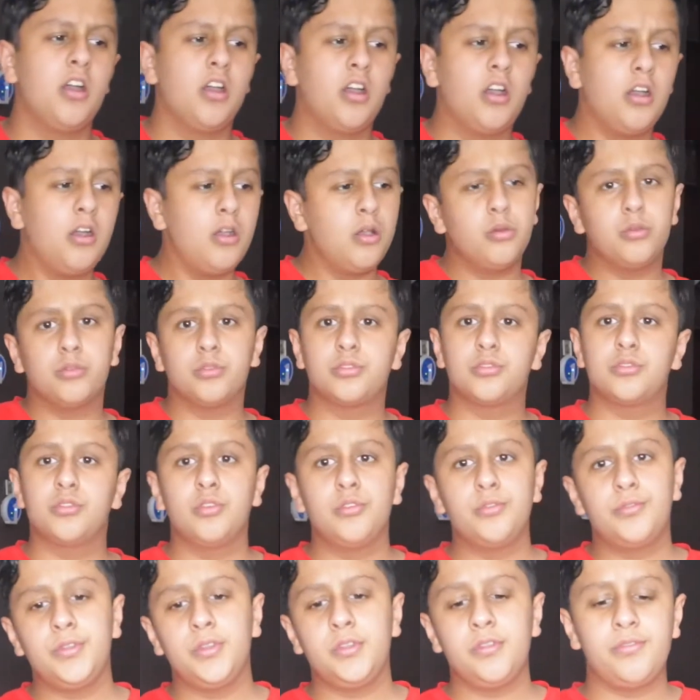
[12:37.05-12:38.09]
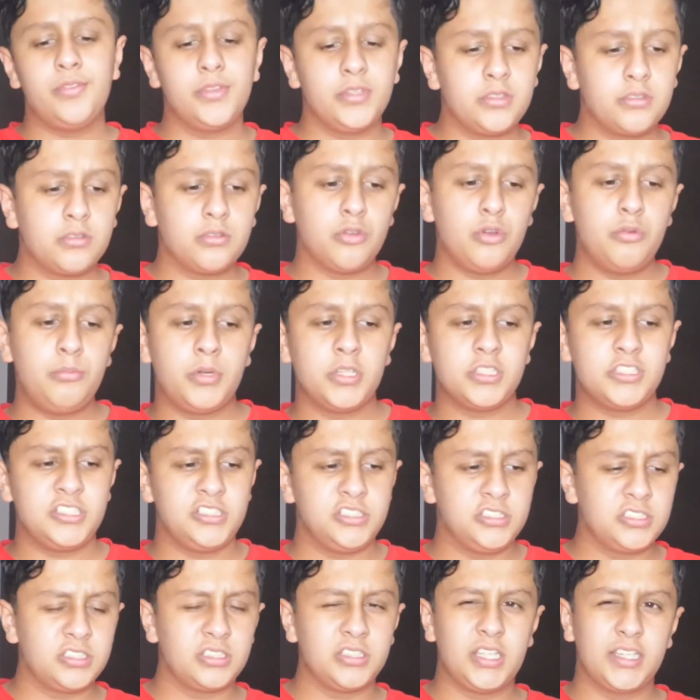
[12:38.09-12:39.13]
oh, Sophie fits so much
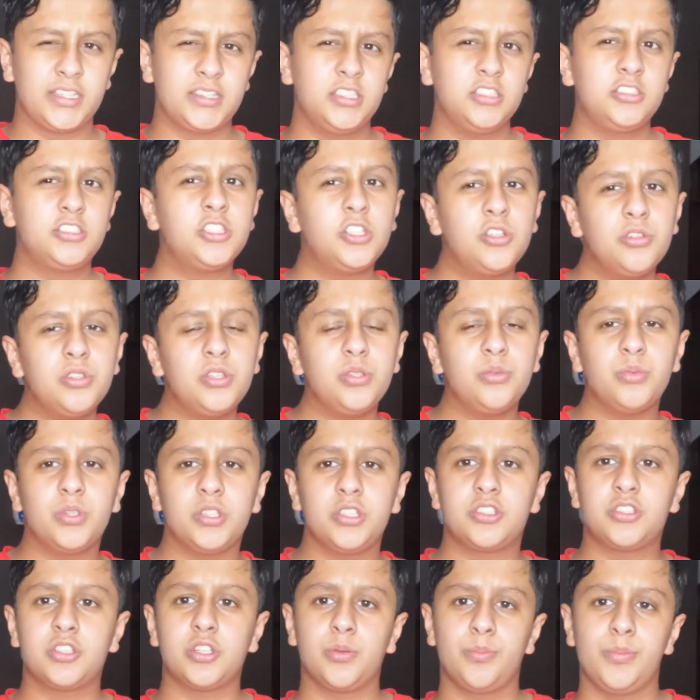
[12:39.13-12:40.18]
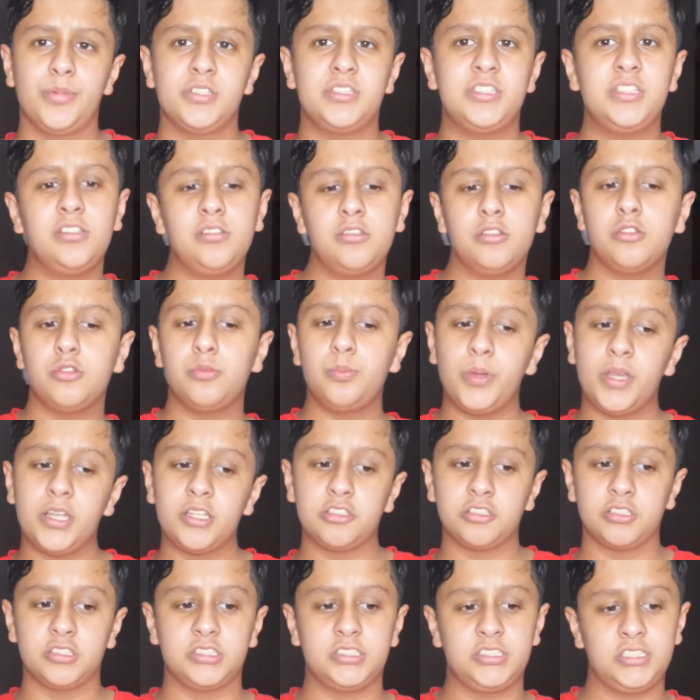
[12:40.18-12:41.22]
into, like, the chosen one trope, and she's so
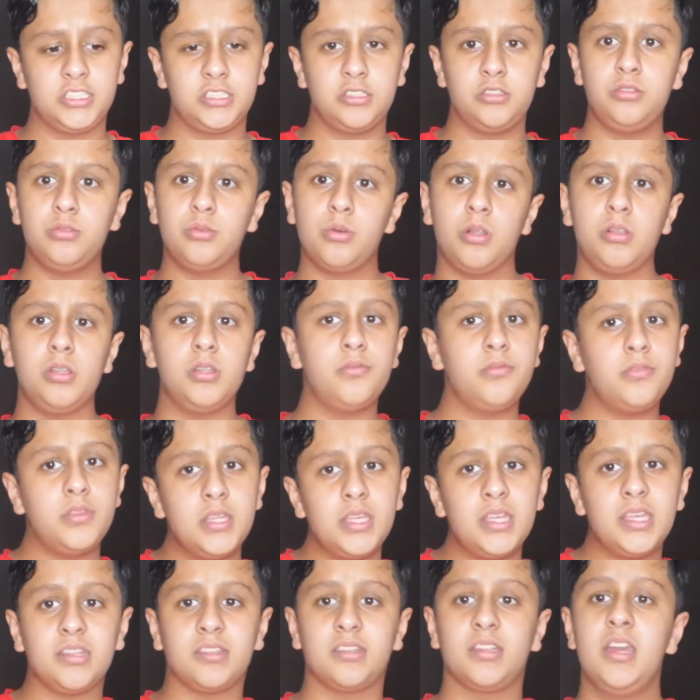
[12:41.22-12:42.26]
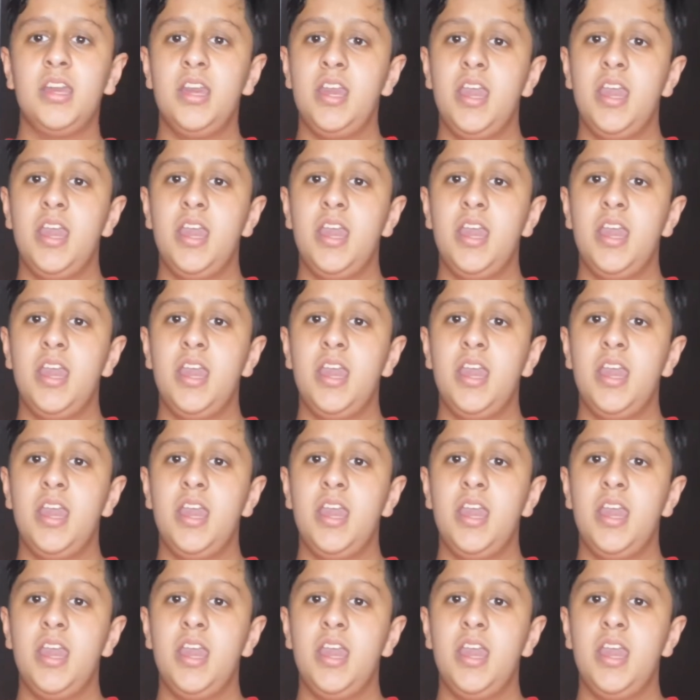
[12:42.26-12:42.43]
special, and she could do all of this,